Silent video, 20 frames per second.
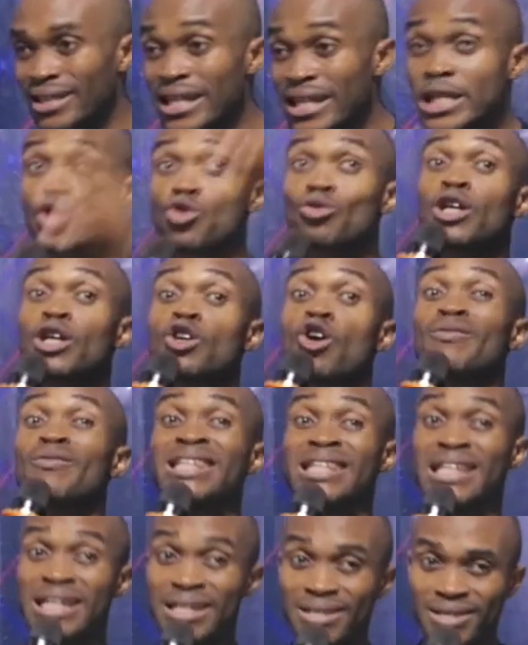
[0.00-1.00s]
the children of
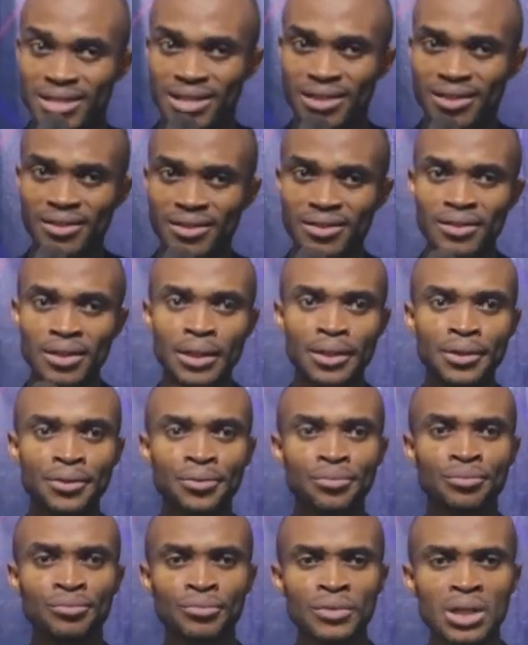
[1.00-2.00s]
the east,
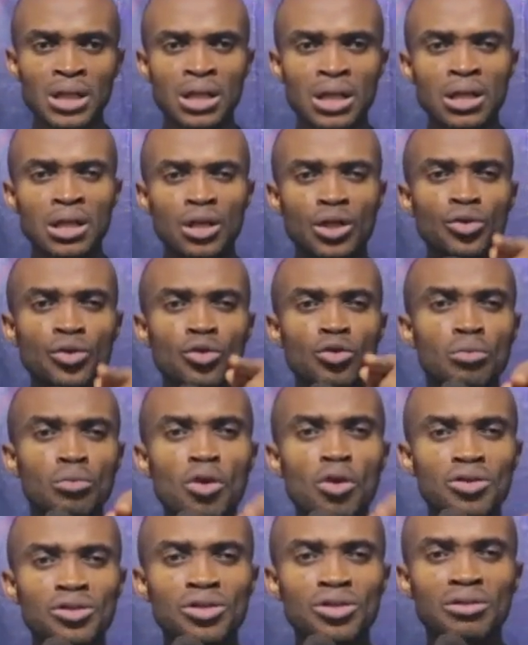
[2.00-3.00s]
you
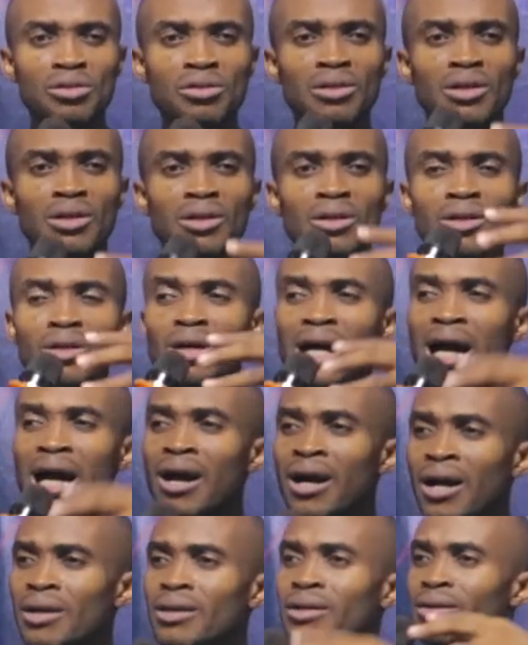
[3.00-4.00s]
must
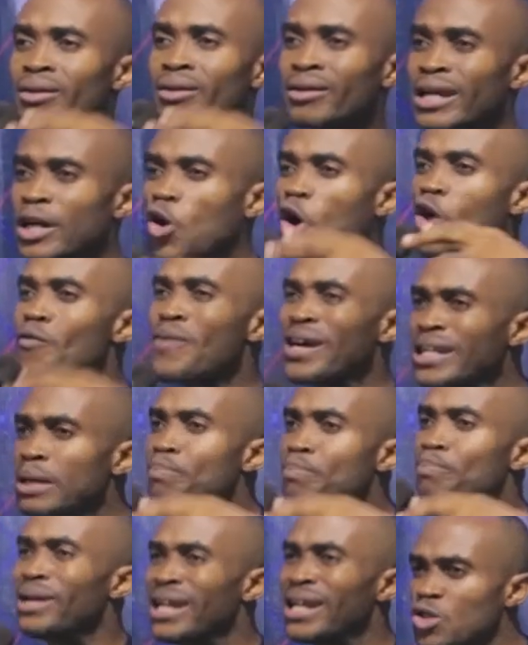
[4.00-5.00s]
recover
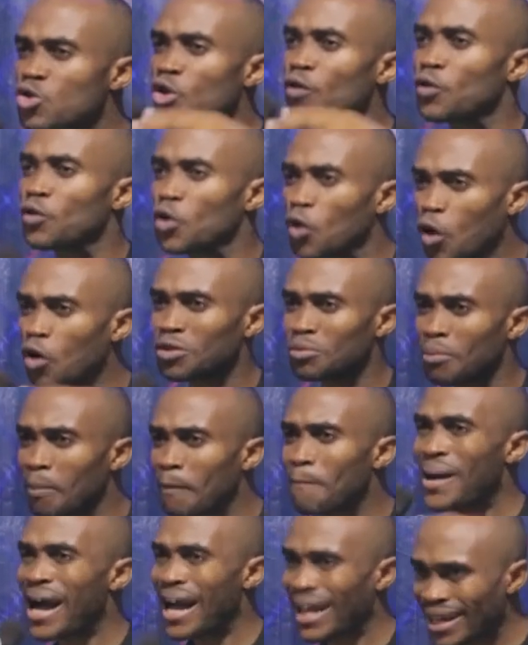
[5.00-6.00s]
the place of God
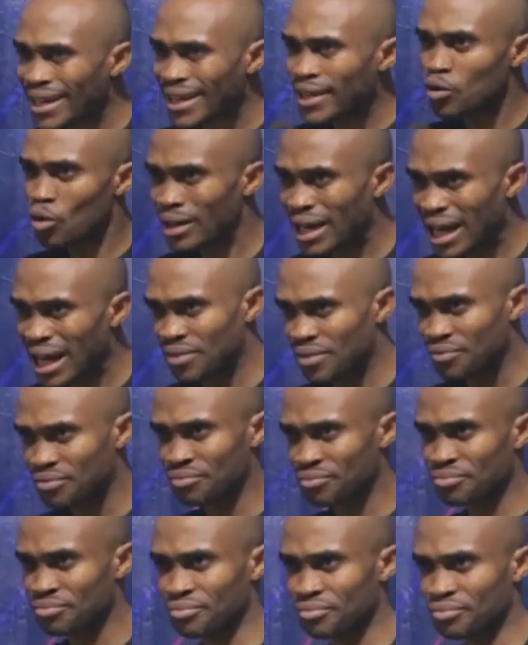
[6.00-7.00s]
back in your life.